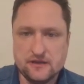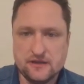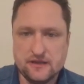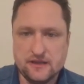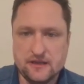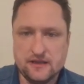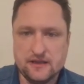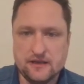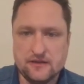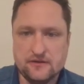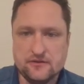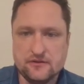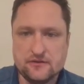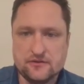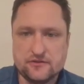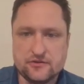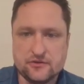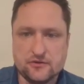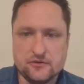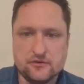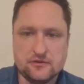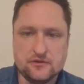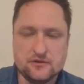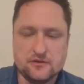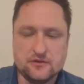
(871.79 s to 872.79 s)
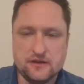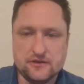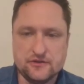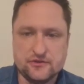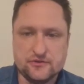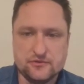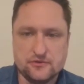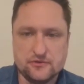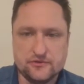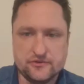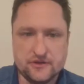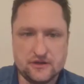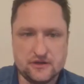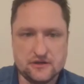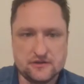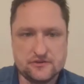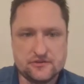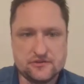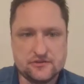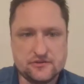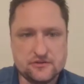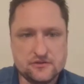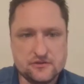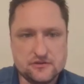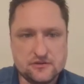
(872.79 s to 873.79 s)
and certain glandular
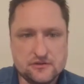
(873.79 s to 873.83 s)
ducts.